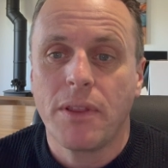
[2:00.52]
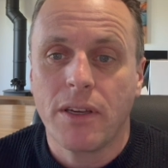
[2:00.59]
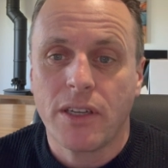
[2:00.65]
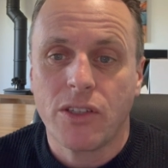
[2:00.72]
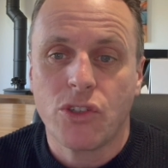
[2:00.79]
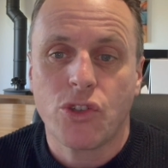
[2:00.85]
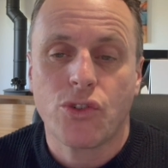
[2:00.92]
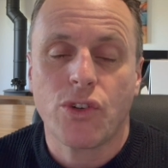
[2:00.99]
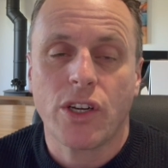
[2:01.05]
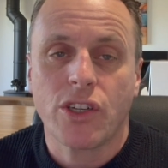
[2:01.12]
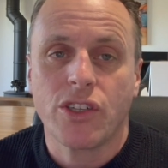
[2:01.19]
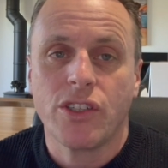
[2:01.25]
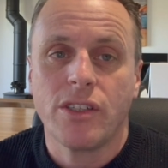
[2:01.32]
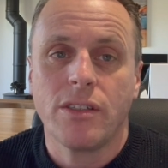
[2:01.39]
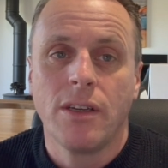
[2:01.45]
the
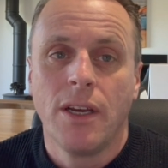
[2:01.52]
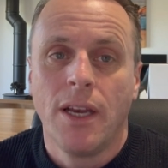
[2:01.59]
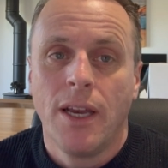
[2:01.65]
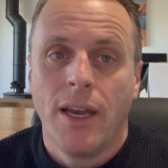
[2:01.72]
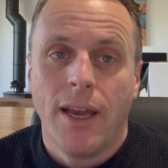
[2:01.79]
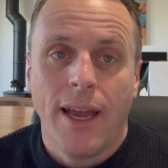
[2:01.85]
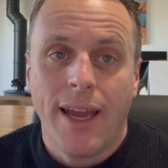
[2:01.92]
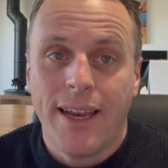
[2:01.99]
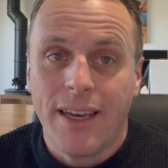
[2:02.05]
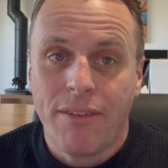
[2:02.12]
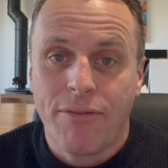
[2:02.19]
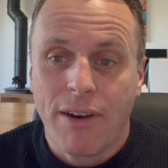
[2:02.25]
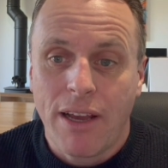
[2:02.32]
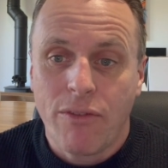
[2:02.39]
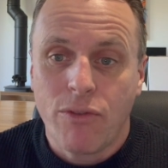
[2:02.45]
construction, any
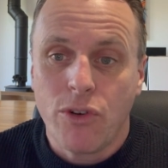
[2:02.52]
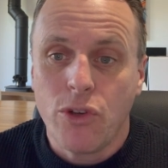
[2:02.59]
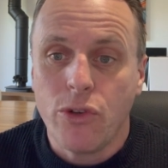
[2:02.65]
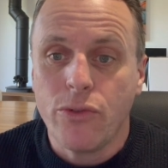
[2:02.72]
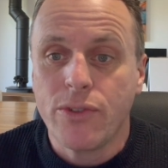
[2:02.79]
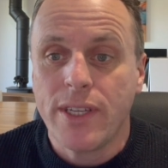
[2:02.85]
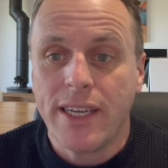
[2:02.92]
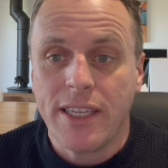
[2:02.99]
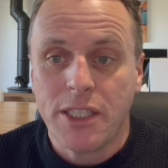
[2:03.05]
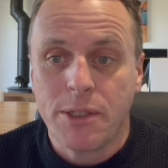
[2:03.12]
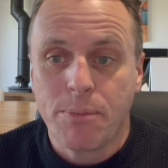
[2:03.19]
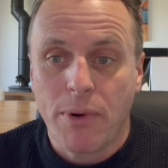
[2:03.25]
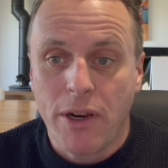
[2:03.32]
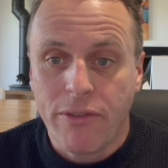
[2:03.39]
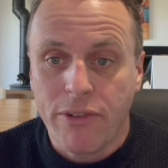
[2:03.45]
flat roofs, any
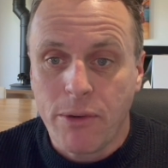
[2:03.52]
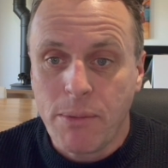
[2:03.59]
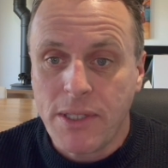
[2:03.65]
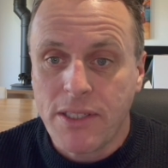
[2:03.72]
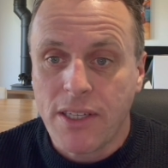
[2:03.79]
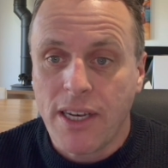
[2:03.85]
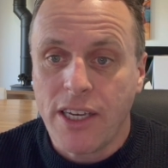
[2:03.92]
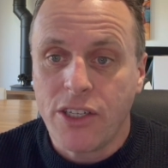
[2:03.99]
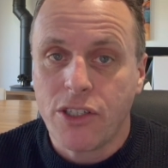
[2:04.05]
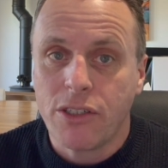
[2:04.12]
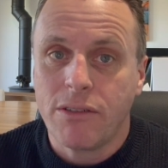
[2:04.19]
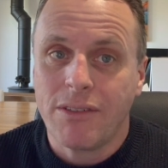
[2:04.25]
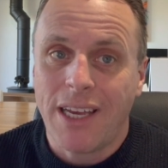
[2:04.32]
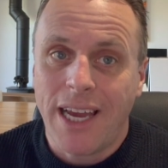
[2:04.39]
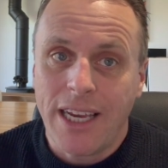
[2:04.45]
spray foam
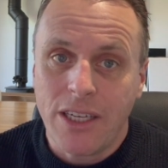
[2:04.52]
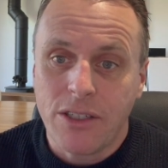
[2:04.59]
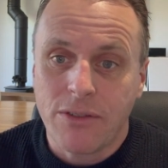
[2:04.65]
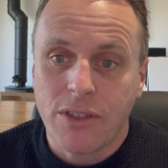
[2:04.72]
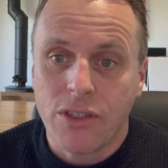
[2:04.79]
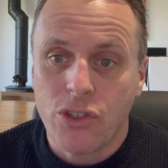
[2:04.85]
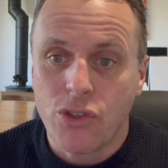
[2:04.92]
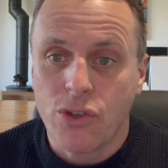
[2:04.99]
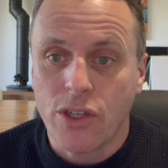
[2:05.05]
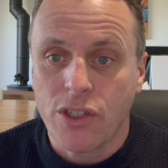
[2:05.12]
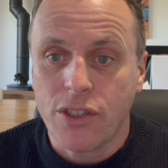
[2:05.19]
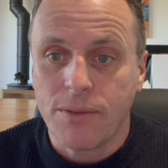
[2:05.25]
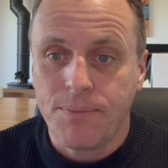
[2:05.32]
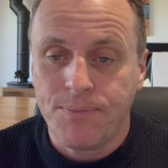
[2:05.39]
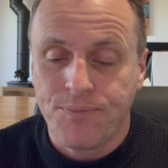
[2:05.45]
insulation, the age of
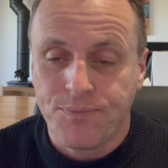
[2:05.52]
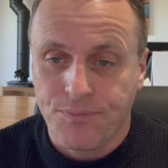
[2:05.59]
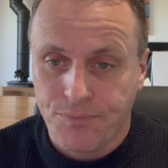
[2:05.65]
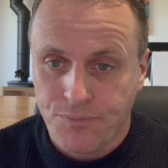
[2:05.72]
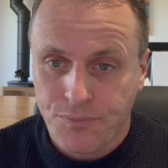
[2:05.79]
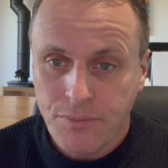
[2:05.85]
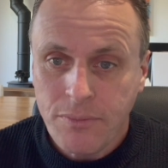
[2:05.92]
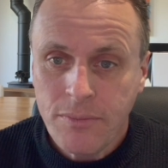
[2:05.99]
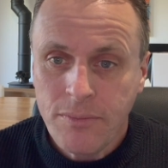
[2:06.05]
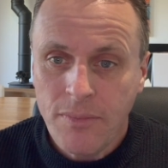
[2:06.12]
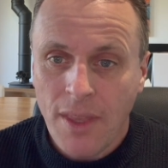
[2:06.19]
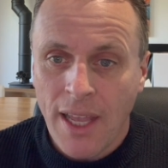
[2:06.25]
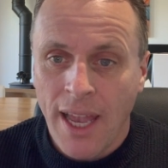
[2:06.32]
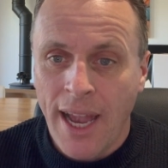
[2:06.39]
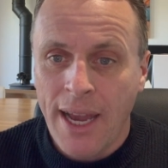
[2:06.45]
construction,
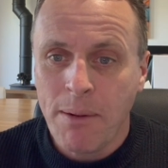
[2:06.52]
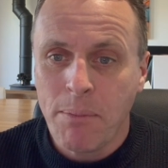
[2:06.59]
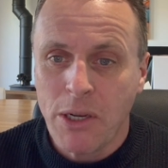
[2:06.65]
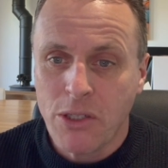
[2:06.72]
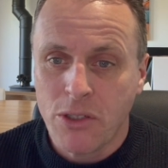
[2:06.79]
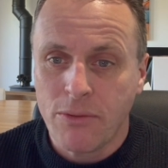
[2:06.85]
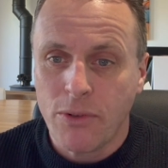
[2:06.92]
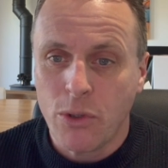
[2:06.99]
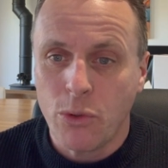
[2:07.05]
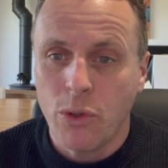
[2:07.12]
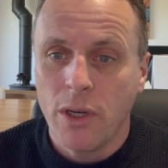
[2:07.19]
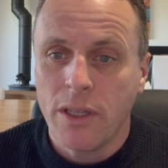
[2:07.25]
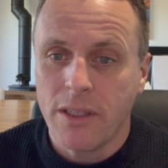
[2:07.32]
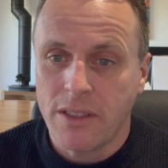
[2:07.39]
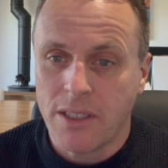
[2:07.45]
and most of all,
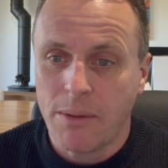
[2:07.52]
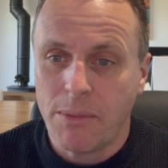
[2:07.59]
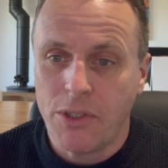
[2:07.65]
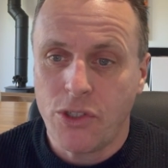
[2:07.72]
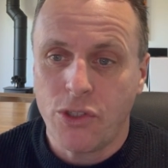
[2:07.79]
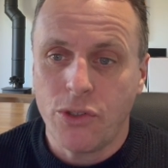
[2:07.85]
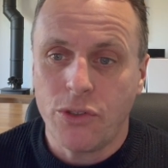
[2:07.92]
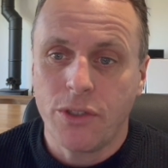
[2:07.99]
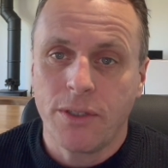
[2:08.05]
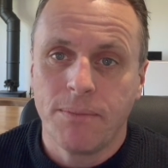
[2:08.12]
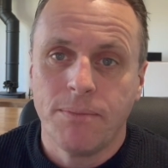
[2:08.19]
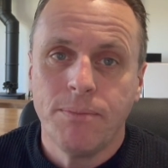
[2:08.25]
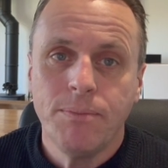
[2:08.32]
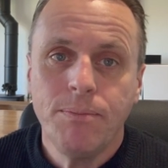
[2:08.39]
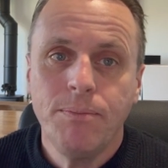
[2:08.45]
the sum insured.
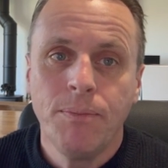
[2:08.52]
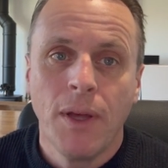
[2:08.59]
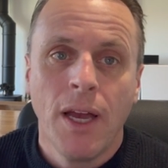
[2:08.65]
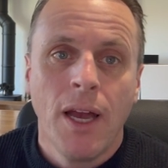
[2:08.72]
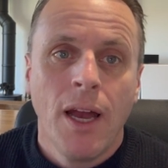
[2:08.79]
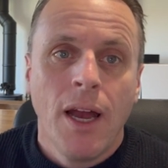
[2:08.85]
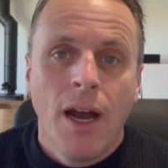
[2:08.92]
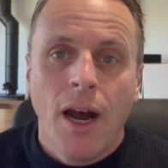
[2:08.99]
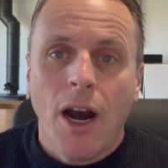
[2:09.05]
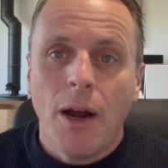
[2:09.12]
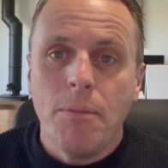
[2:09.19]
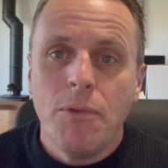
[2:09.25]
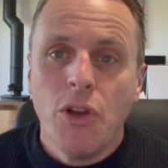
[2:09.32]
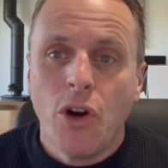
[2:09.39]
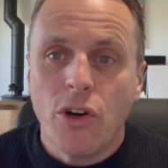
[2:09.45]

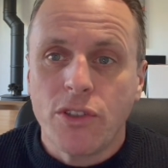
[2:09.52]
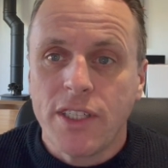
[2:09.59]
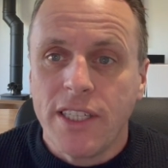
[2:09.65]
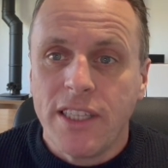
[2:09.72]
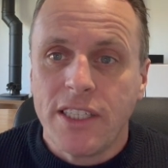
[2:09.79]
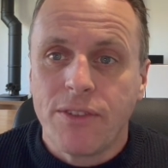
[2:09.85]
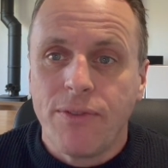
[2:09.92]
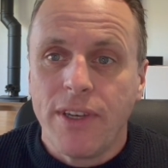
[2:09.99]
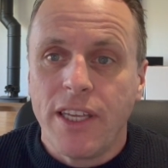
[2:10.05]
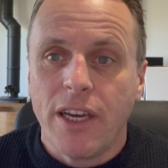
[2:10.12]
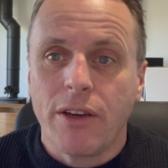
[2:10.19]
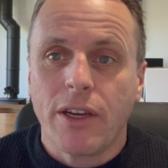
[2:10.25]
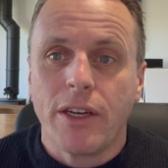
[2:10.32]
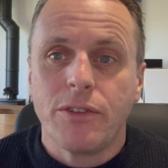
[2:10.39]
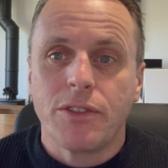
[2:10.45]
I'm not in this video
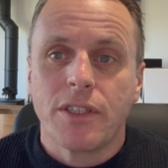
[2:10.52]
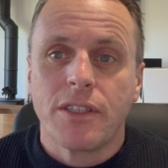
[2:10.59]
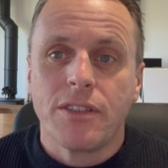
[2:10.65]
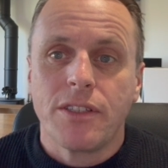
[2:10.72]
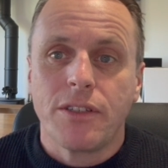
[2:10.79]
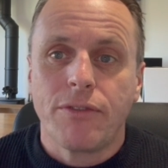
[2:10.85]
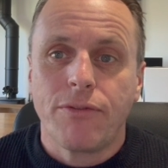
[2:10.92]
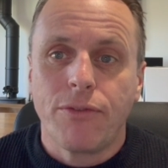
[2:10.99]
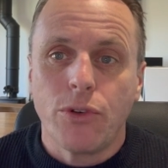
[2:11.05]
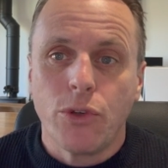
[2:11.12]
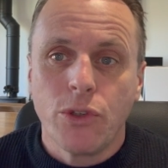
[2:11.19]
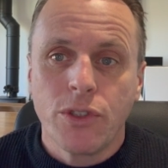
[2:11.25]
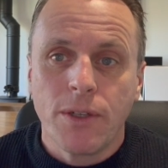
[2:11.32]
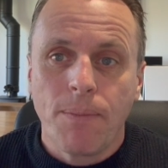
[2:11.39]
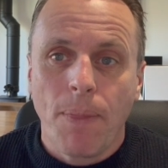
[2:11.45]
going to consider
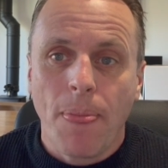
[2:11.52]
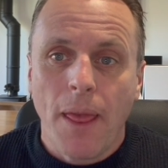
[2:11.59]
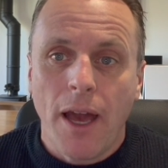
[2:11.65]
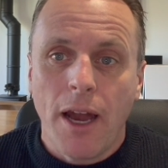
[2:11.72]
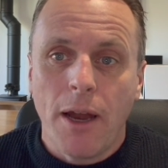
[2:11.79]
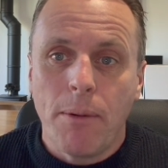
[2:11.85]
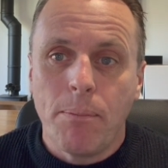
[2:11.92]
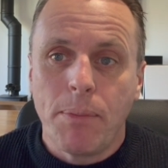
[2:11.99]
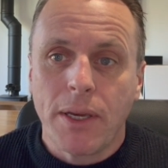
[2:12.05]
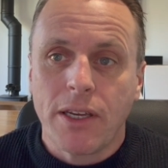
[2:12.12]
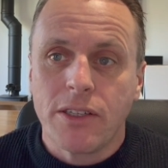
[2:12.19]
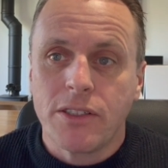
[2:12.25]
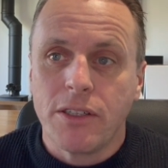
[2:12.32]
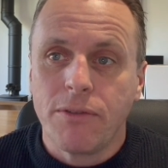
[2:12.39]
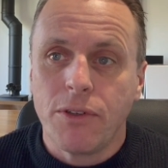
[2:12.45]
fraud,
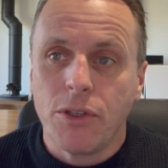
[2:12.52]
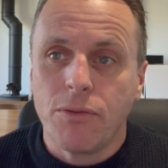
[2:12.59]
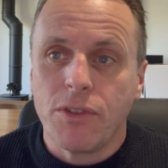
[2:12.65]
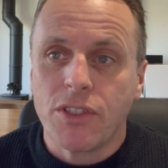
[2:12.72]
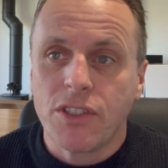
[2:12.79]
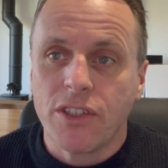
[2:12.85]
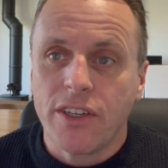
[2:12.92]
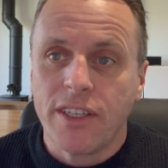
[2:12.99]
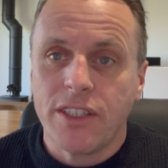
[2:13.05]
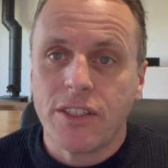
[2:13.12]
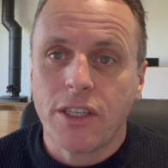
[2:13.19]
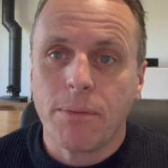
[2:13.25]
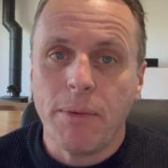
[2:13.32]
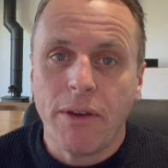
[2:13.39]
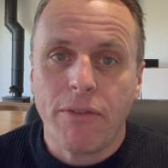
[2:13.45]
because if you've decided to
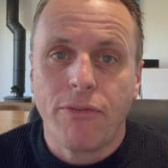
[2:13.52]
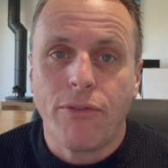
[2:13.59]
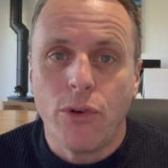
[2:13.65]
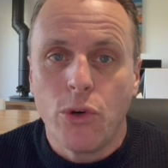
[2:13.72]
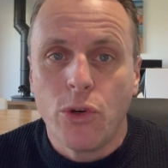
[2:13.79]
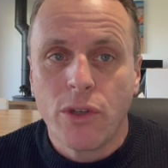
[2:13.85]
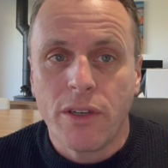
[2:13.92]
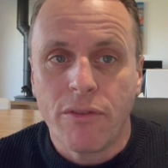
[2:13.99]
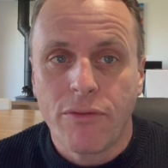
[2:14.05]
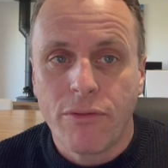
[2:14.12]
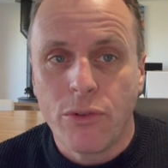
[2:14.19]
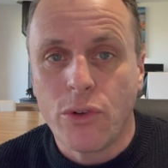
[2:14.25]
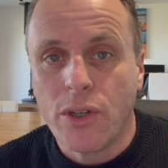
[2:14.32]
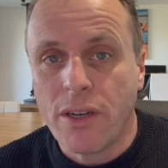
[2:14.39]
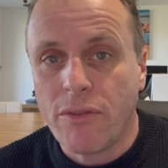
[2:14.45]
commit fraud, and
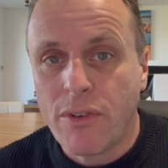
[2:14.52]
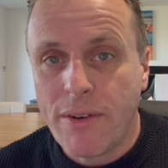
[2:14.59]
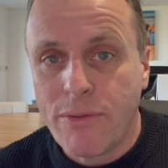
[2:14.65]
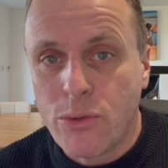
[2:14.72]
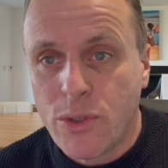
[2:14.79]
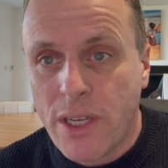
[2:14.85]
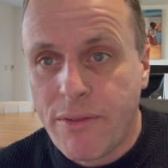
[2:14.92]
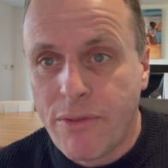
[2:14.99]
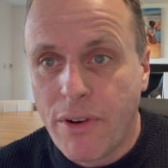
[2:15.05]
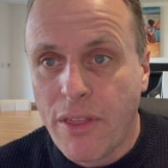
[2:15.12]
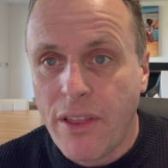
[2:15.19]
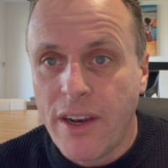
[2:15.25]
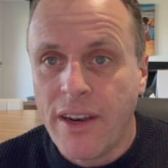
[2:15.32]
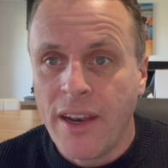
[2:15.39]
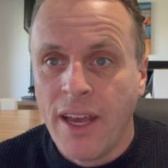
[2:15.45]
fraud unravels
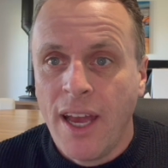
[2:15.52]
everything,